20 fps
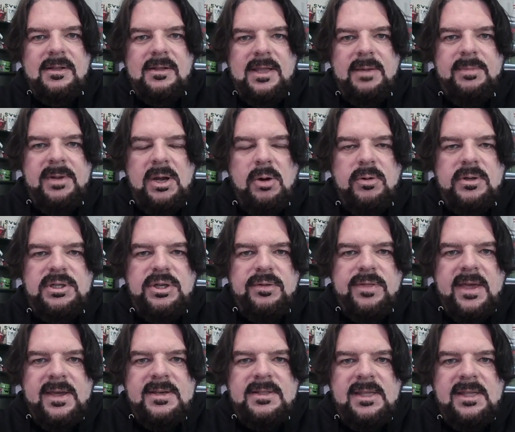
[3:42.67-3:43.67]
let me know what you
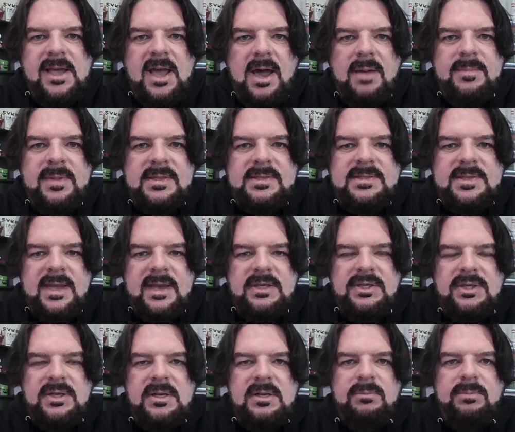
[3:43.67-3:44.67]
think in the comment
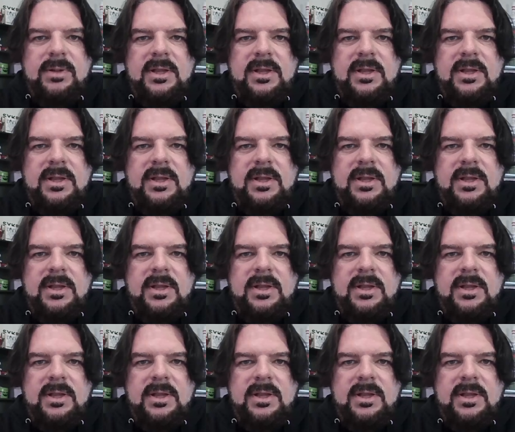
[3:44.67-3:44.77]
section.